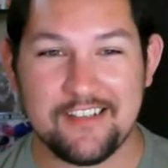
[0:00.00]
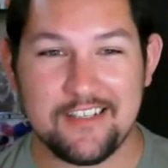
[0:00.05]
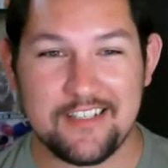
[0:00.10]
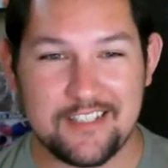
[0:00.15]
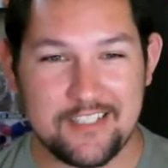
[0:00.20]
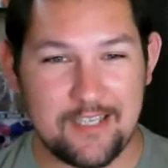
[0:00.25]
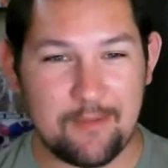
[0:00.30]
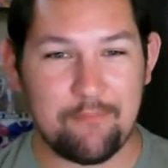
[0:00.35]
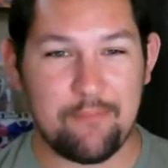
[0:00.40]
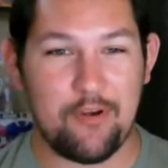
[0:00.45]

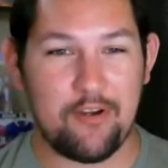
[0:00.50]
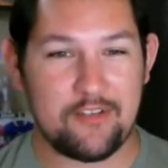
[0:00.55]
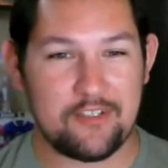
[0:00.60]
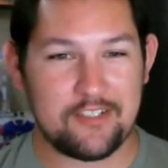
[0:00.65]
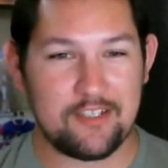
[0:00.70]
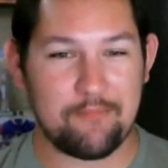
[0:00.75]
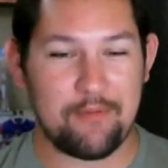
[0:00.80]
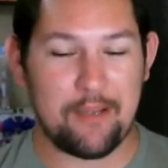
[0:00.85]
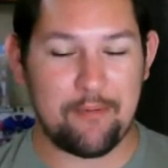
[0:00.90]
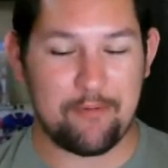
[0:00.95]
some
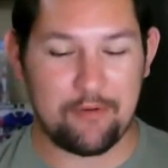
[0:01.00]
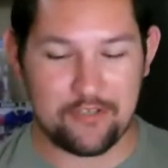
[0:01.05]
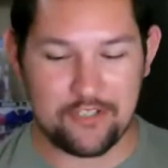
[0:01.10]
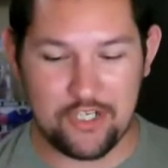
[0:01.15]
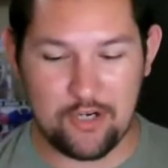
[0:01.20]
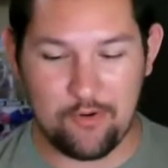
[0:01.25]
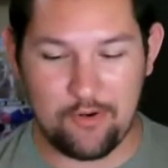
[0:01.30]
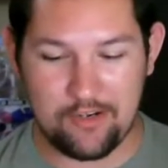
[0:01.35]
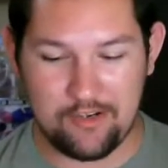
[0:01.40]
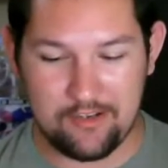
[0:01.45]
books that people are
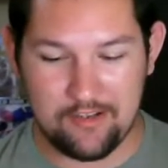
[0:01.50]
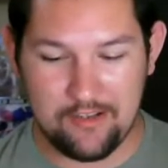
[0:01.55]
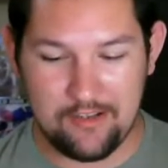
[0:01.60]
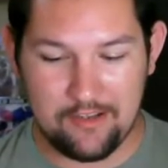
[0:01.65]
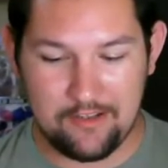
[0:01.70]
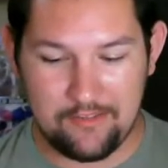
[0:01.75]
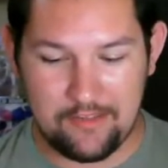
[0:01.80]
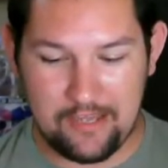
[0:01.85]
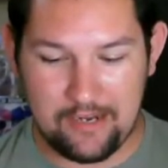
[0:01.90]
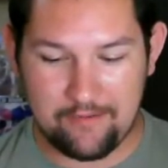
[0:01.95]
showing
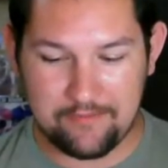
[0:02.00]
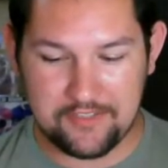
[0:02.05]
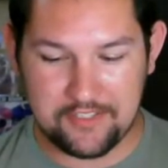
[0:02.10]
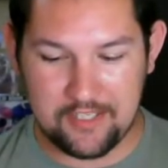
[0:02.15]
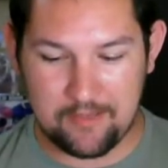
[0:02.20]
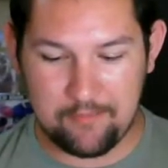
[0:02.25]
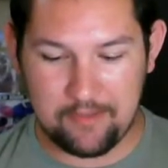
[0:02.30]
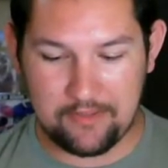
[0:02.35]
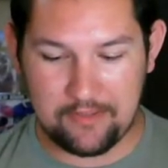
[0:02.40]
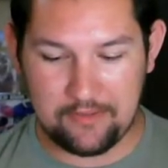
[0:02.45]
that have
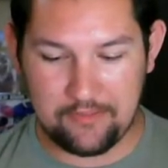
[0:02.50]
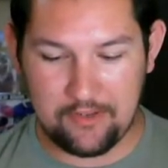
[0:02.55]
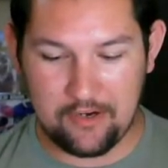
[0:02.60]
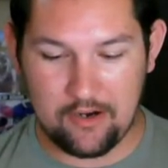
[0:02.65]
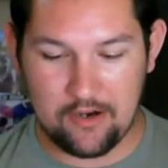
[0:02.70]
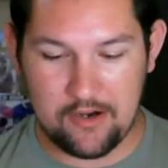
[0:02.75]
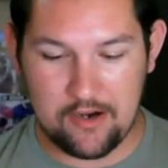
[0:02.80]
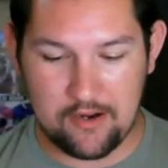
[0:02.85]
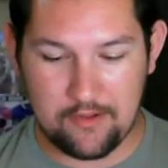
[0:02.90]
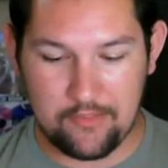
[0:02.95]
sent me that
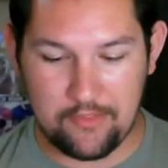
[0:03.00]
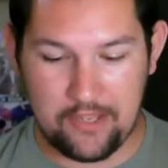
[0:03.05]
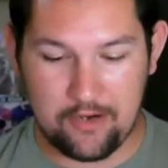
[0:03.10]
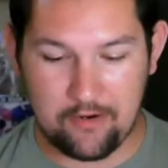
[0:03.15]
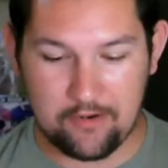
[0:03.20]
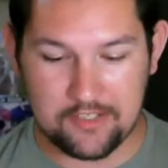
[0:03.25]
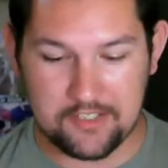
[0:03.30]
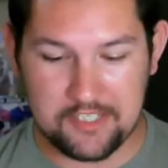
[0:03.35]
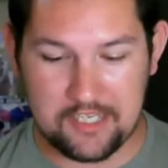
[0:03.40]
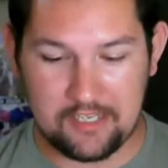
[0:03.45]
they're they
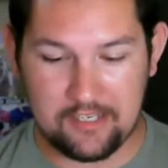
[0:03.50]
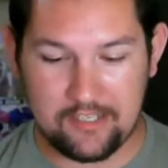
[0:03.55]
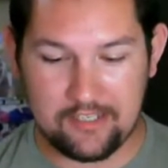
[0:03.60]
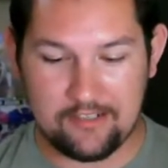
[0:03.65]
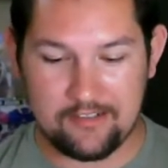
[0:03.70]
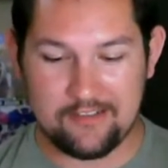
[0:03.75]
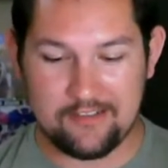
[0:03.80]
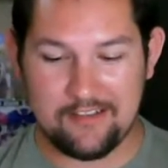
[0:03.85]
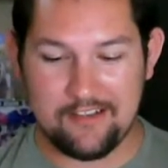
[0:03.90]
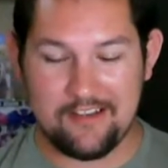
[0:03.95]
are selling,
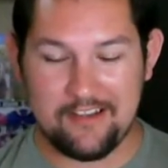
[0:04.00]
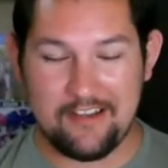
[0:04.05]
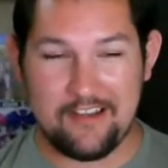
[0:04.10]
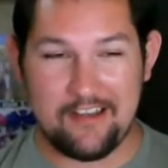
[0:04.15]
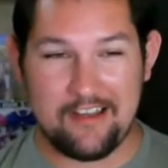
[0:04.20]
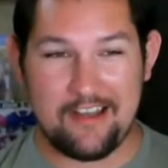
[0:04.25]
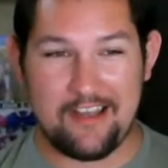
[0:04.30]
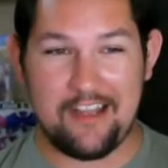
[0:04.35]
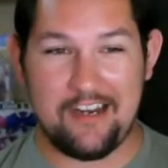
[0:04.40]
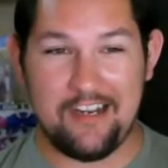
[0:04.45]

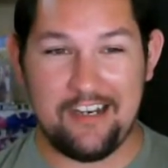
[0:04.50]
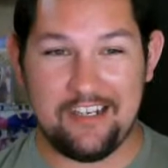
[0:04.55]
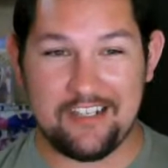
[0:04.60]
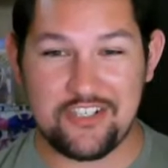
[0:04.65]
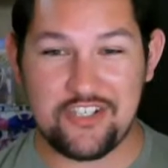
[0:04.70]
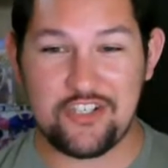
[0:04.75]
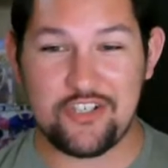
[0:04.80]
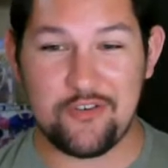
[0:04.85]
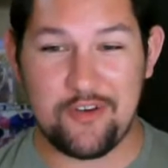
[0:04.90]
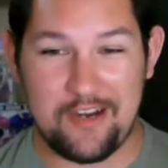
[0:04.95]
and it
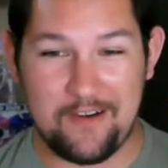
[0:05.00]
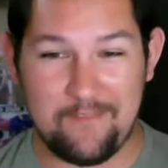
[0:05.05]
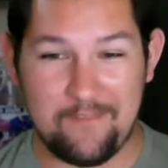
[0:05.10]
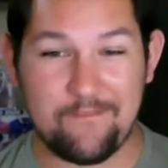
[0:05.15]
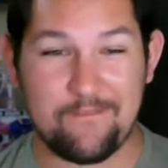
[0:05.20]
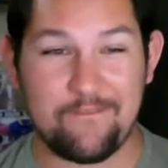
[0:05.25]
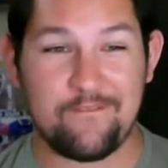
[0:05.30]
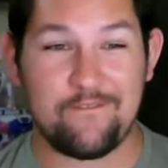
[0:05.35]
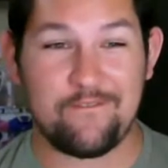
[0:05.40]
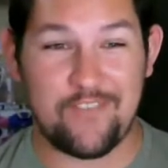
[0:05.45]
is straight
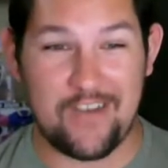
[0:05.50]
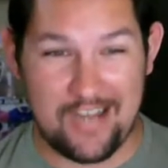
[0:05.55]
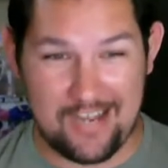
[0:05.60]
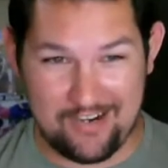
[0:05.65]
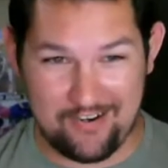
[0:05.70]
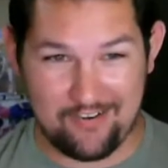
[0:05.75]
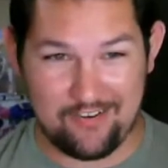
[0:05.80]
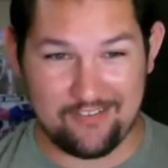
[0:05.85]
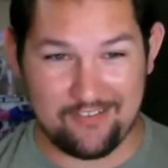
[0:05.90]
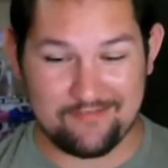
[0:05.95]

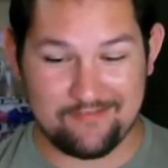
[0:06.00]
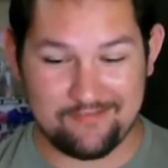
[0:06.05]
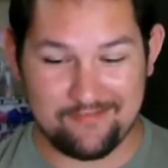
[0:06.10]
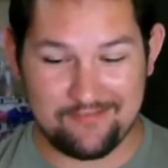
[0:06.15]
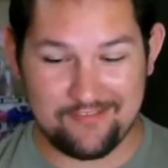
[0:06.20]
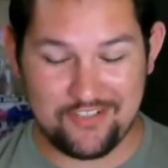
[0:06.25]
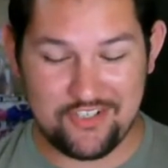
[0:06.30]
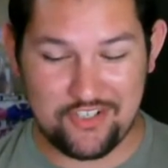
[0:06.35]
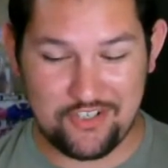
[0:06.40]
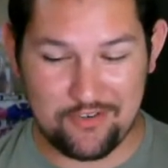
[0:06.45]
fire.
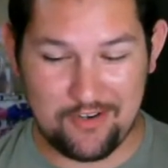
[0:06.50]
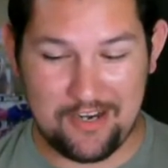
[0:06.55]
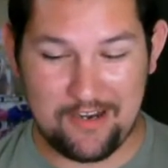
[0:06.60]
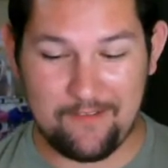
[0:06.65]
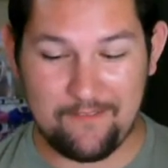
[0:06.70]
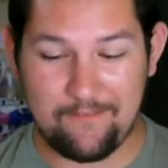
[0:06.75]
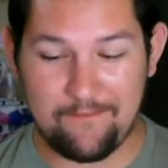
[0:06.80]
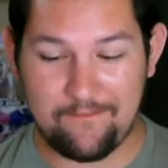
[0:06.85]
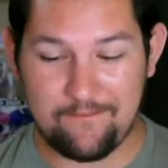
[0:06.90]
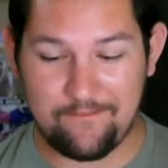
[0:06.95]
Straight
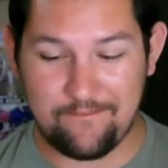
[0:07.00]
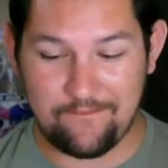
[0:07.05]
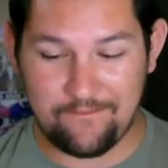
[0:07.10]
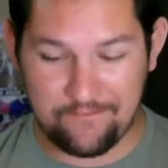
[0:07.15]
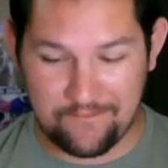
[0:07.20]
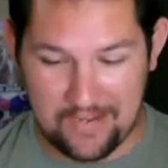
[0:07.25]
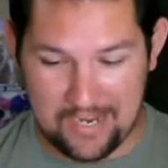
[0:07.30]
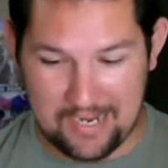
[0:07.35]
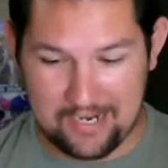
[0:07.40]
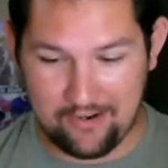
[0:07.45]

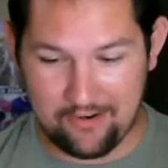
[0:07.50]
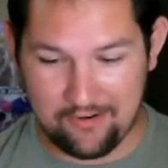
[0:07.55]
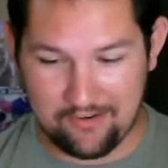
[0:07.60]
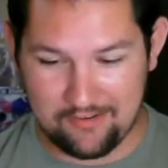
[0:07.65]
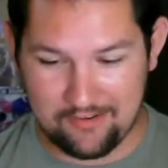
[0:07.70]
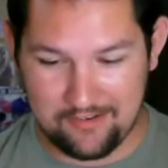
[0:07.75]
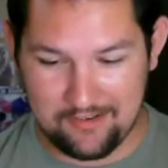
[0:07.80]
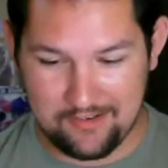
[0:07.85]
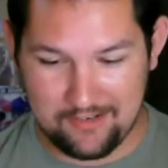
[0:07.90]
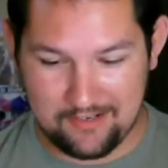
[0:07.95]

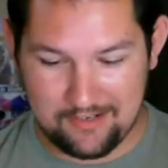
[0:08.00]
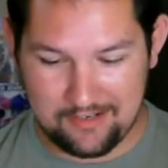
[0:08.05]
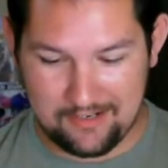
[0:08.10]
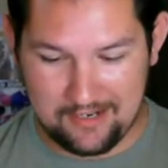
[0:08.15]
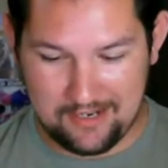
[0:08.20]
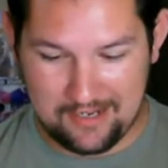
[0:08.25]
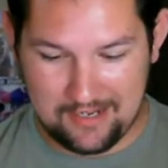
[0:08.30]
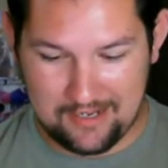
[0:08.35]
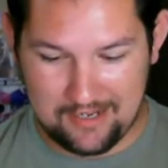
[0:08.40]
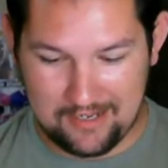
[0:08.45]
fire.
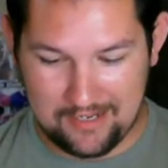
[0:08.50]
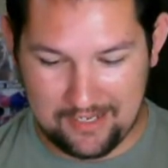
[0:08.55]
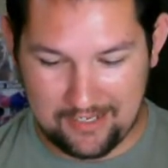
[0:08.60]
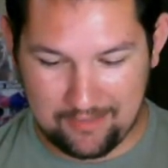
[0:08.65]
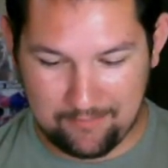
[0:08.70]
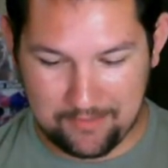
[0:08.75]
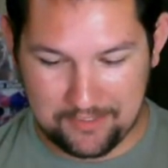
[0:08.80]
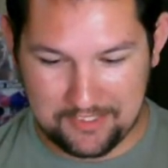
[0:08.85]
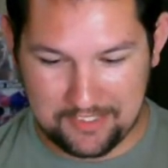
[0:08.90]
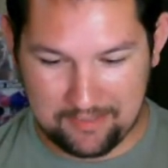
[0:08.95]
Uh,
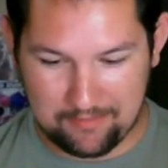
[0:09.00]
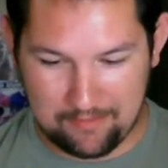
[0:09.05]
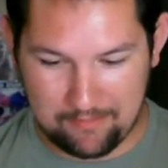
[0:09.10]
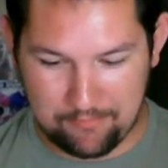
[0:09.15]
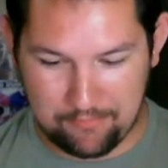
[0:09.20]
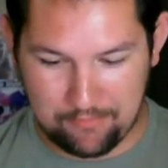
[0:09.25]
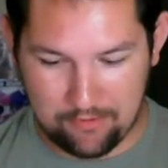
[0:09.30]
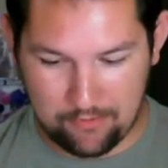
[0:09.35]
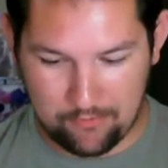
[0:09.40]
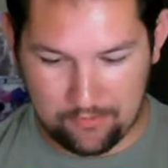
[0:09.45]
let me see. Let me
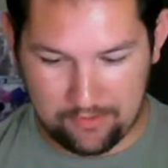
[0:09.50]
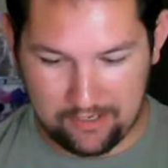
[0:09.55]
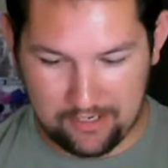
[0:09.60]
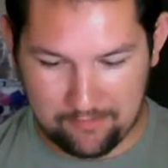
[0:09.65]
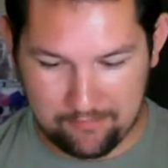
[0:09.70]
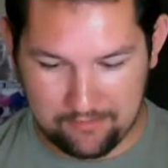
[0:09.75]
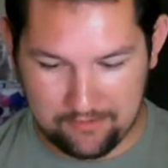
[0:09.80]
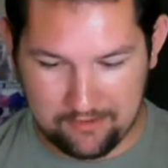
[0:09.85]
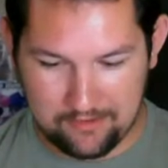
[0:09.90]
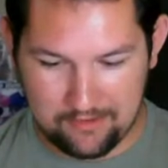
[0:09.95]
pull one
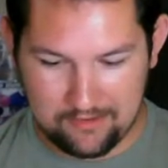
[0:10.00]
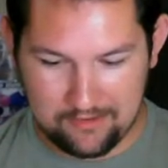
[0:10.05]
up.